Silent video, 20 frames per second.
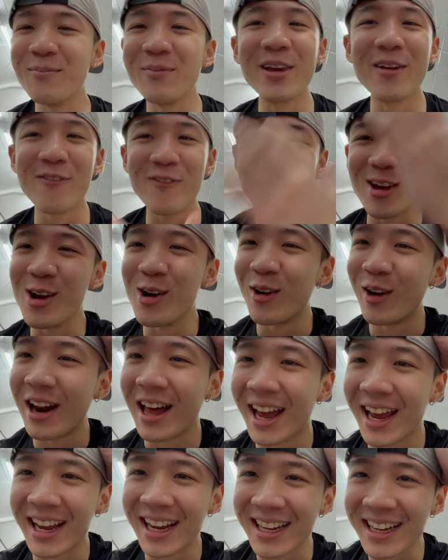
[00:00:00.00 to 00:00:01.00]
me feel
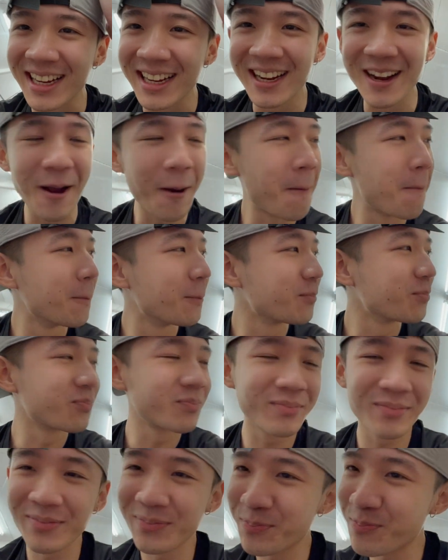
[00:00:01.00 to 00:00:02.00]
like
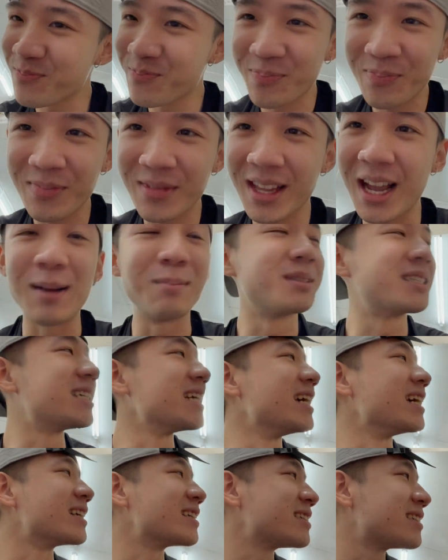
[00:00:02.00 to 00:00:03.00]
I'm
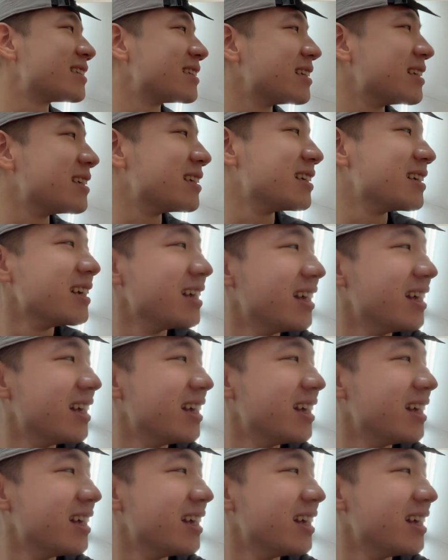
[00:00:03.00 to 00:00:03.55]
6. Yeah,